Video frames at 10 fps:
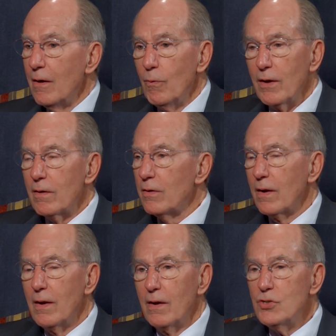Well,
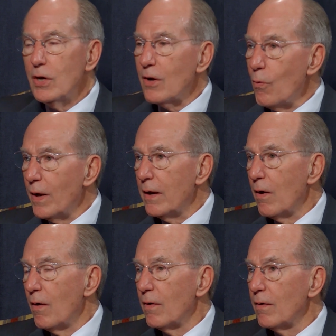she could only
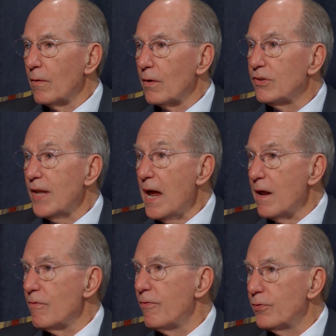
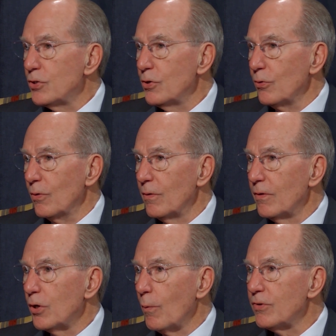save 2,
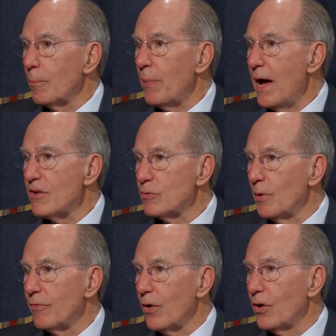so it was impossible for her to